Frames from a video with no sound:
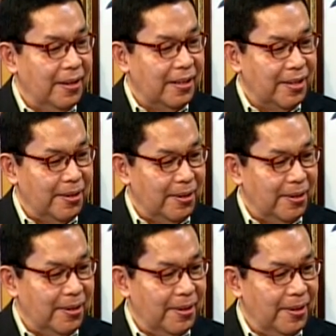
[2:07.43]

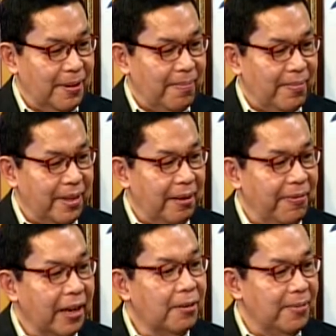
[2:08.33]
So the
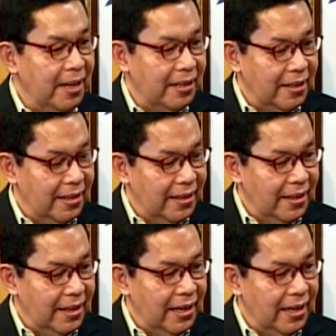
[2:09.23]
effect of that
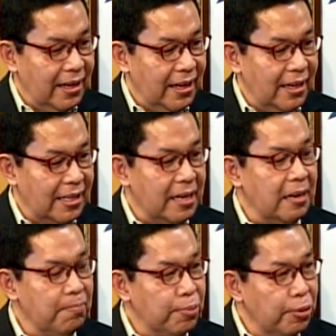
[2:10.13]
is an
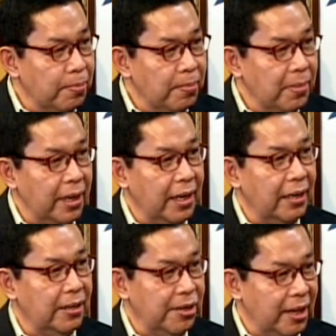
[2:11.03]
improved
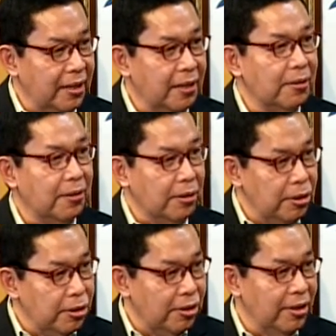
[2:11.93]
energetic
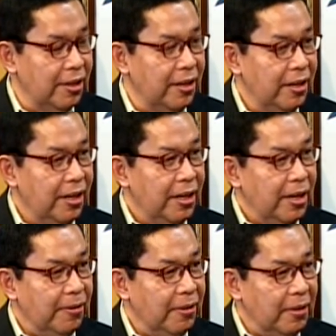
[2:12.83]
condition
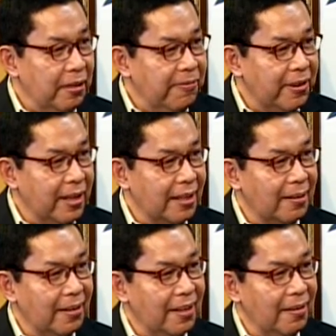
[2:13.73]
of the different
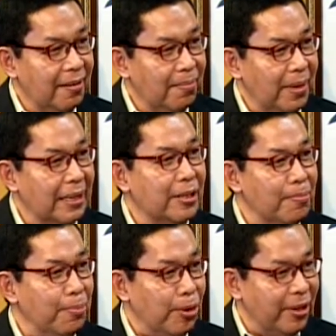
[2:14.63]
blood
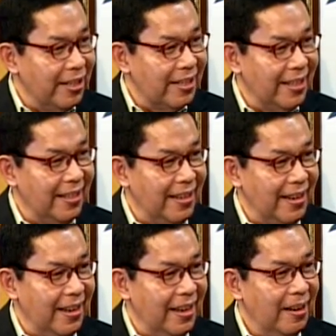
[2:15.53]
components in
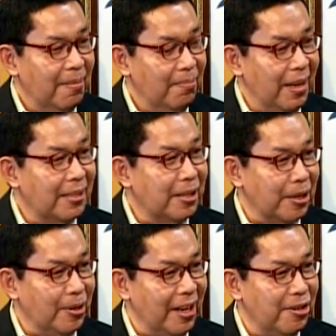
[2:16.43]
the blood
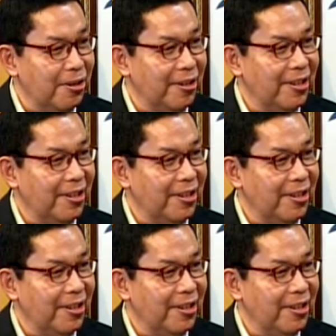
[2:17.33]
circulation.